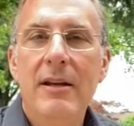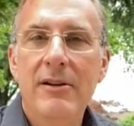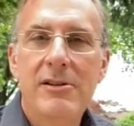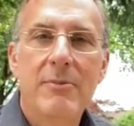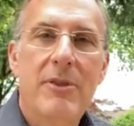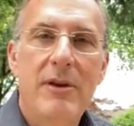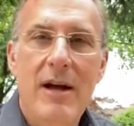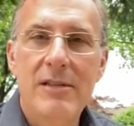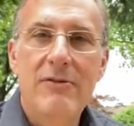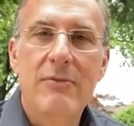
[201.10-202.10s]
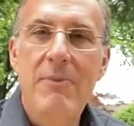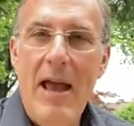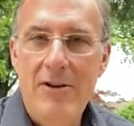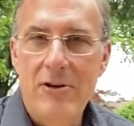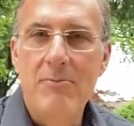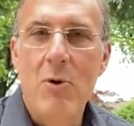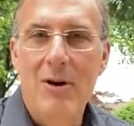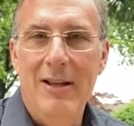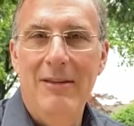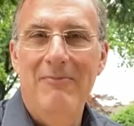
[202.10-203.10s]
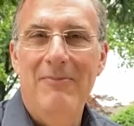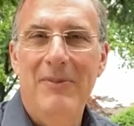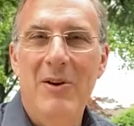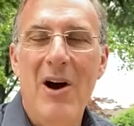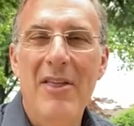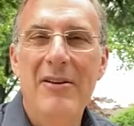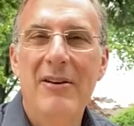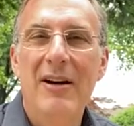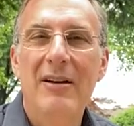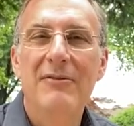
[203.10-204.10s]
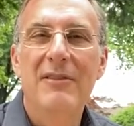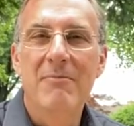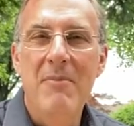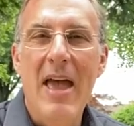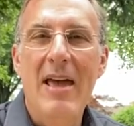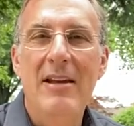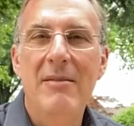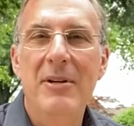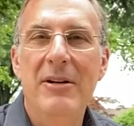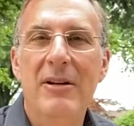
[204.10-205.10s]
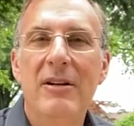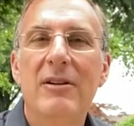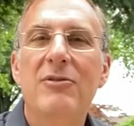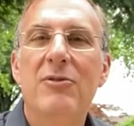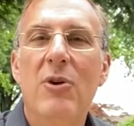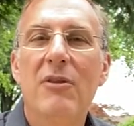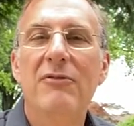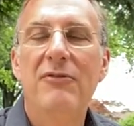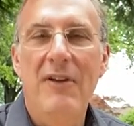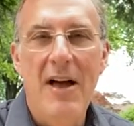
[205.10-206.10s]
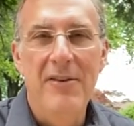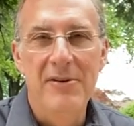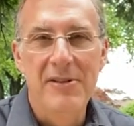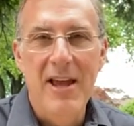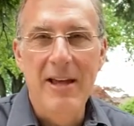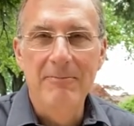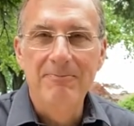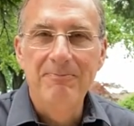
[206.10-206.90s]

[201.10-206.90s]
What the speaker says: Here are some thoughts from Patrick Morley, author of The Man in the Mirror for Father's Day.